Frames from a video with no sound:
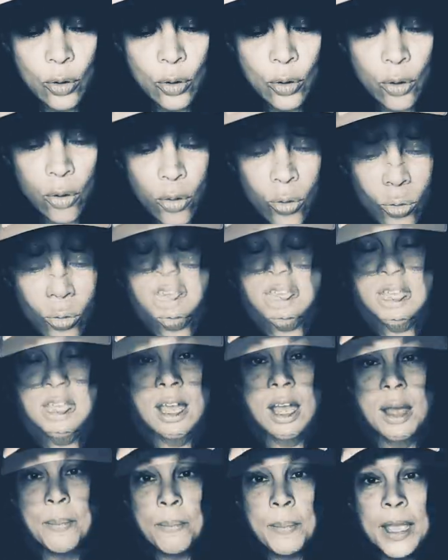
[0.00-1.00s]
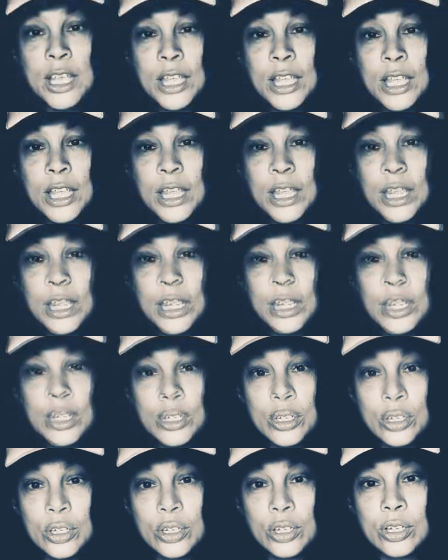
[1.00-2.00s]
going to be a major,
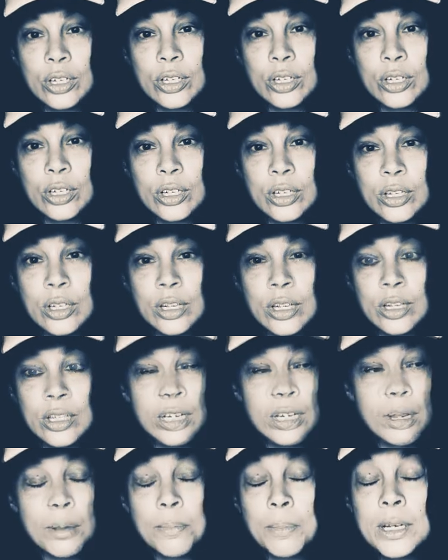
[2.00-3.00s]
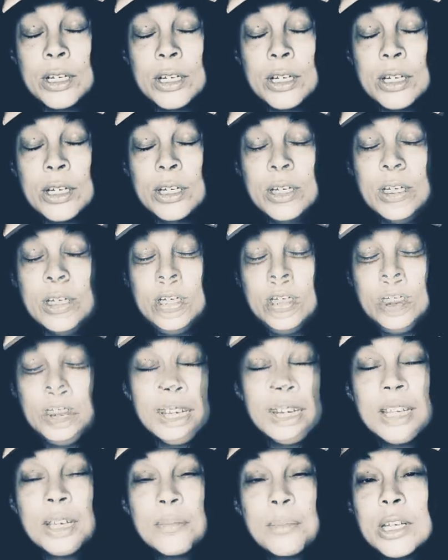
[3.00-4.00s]
a, a major, it's
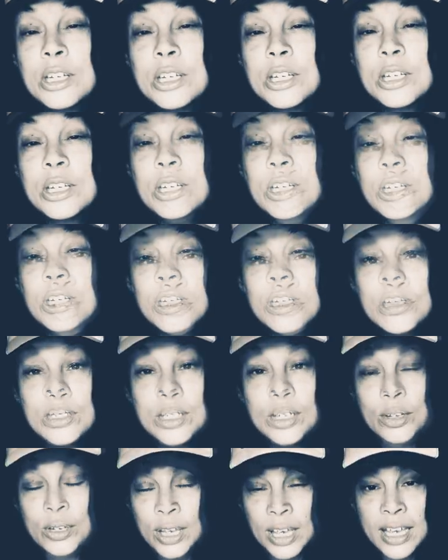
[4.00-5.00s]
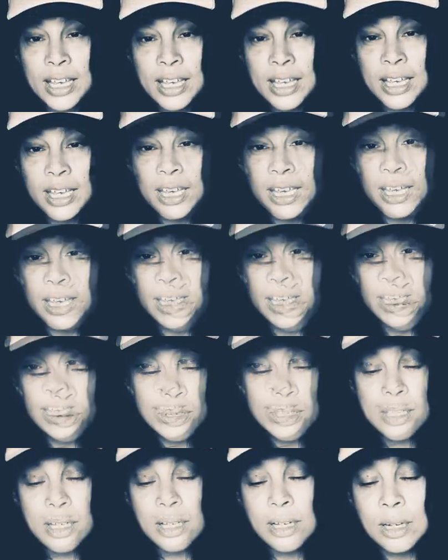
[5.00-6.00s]
creating a major shift. Okay, so there
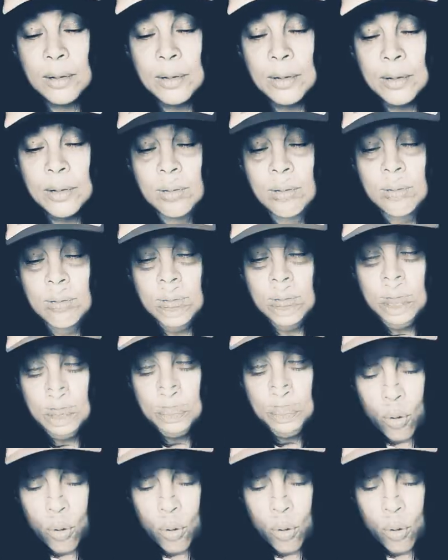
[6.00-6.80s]
was, um, there was a